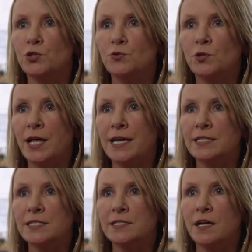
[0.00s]
new
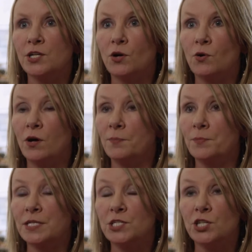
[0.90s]
clients,
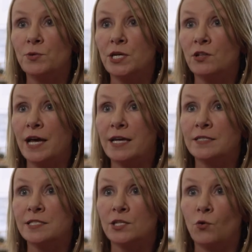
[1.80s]
continuing
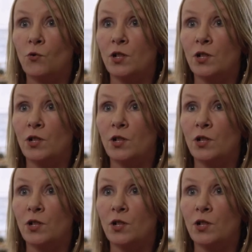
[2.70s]
clients, and old